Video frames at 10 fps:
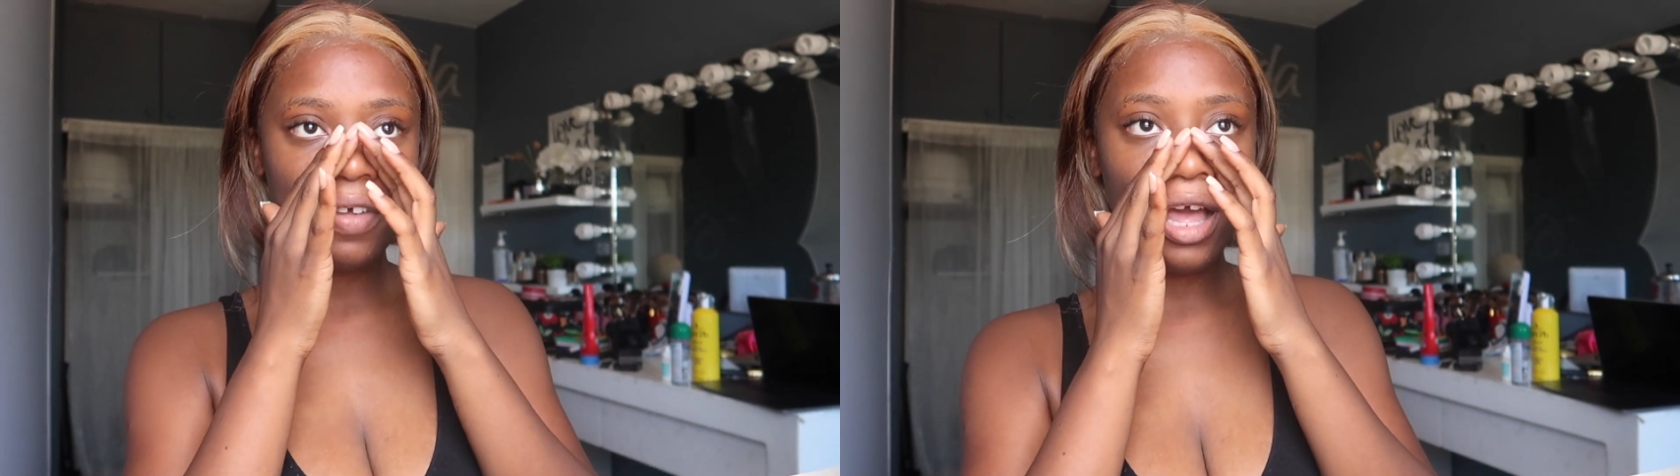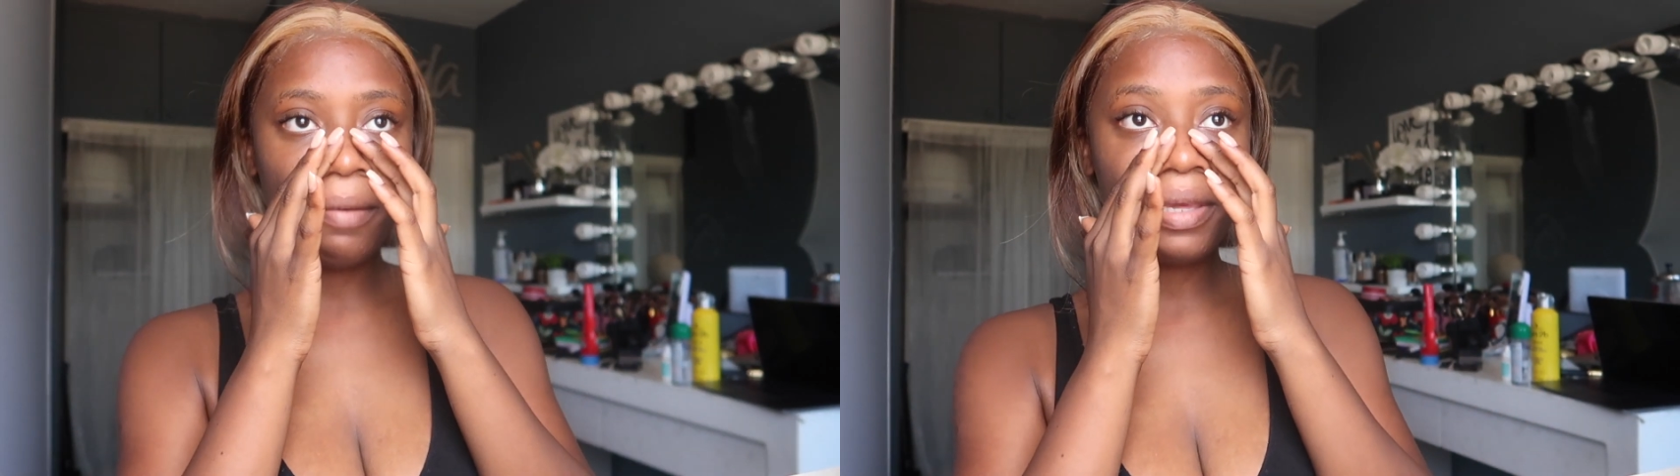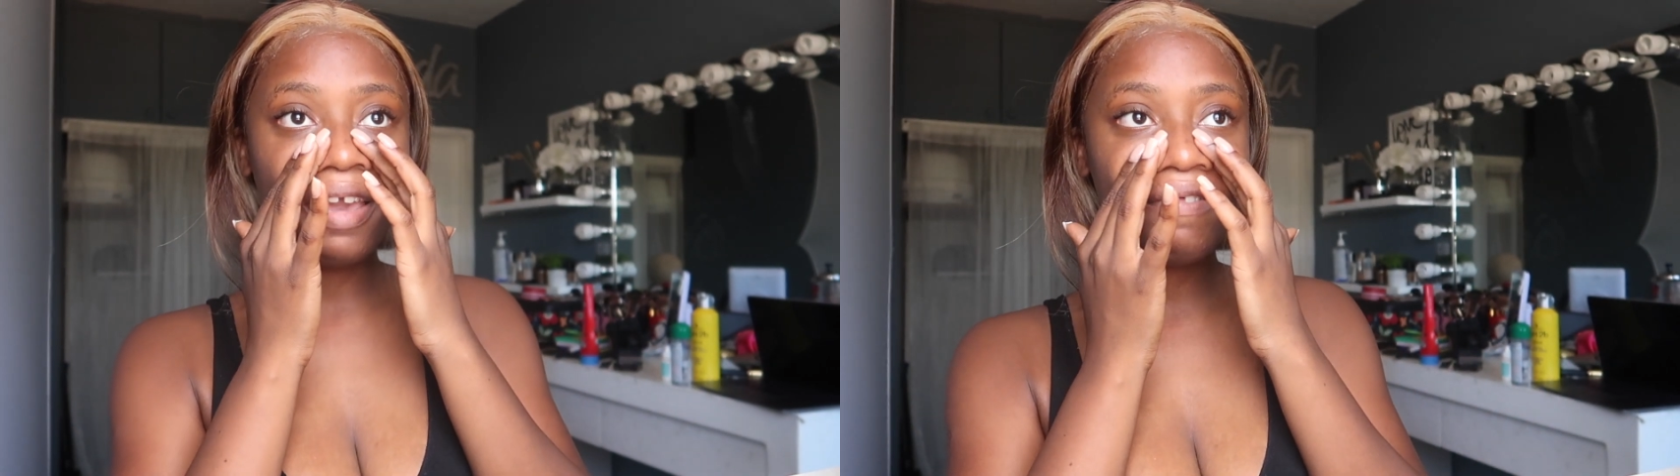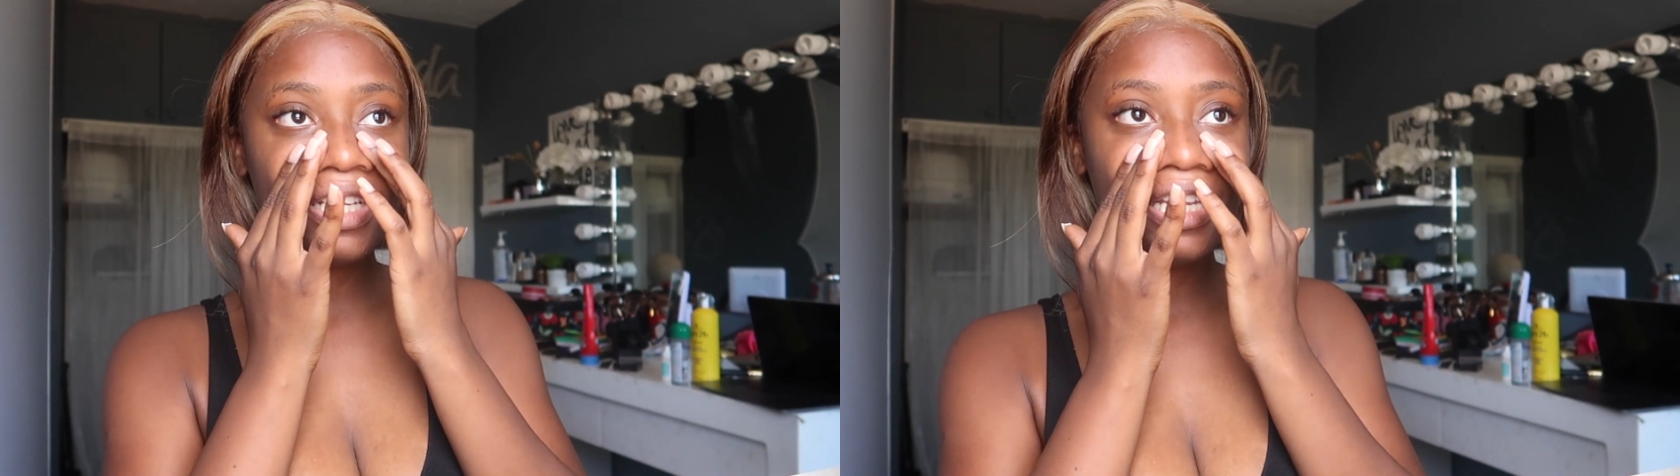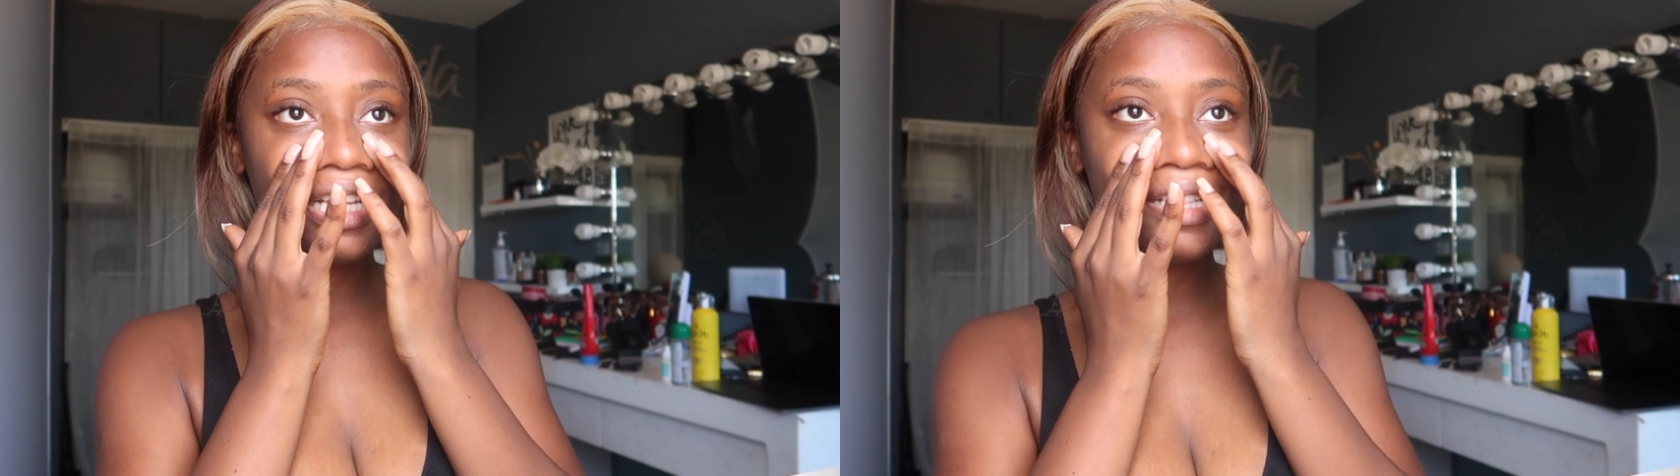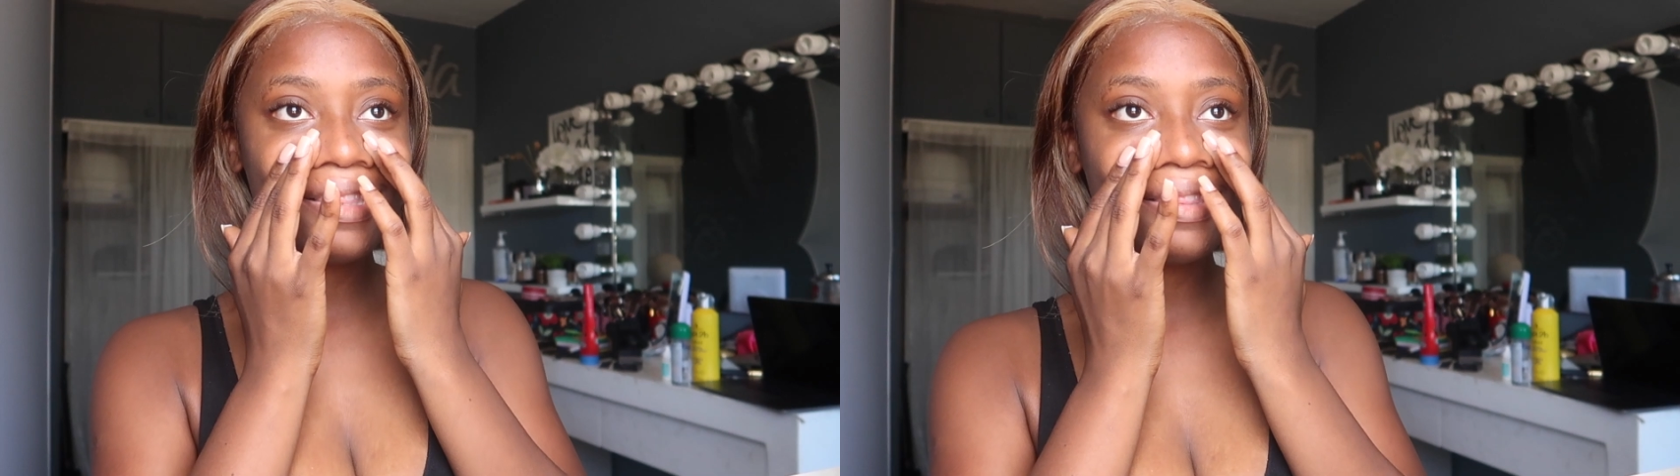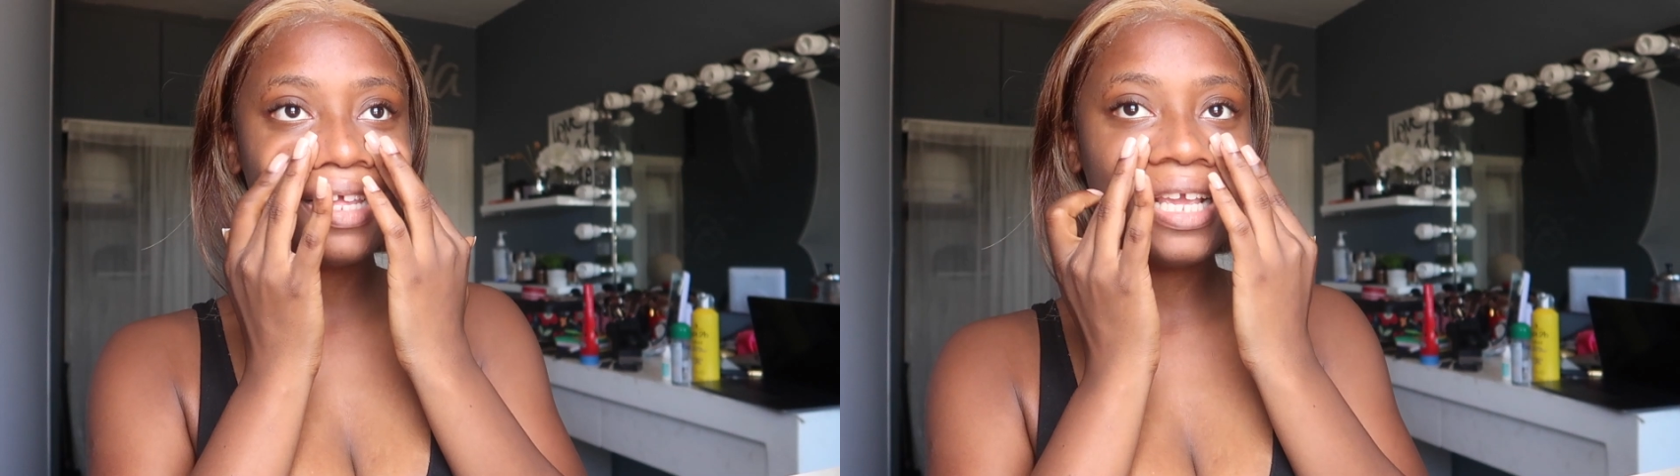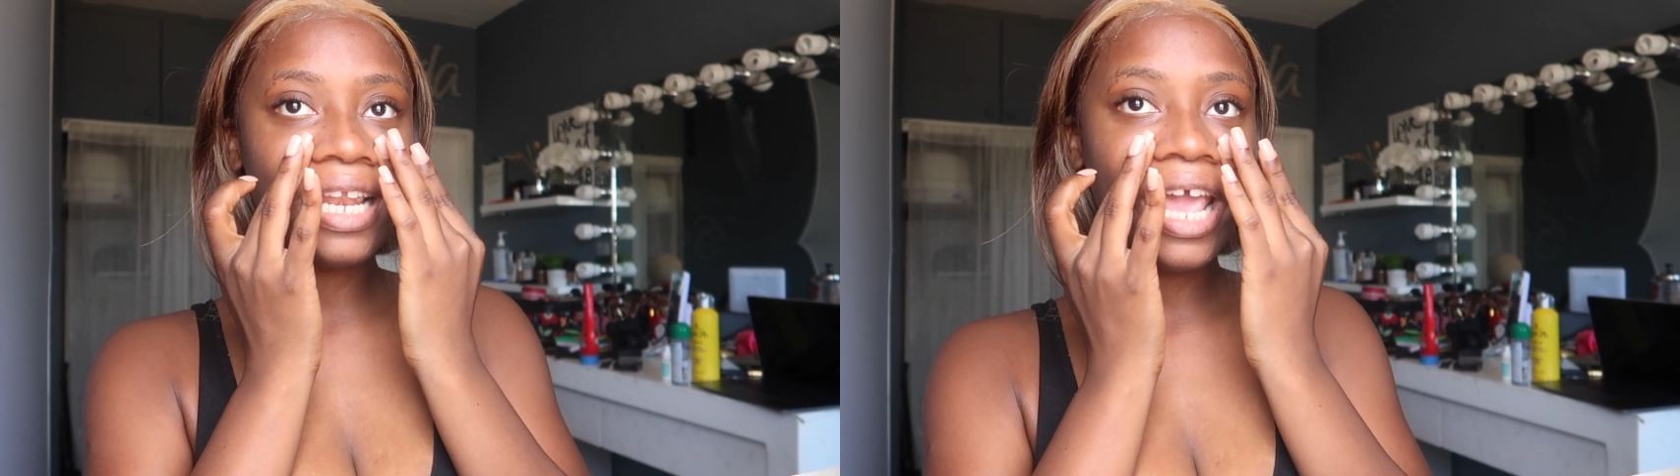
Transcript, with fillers: of Kevin Gates saying,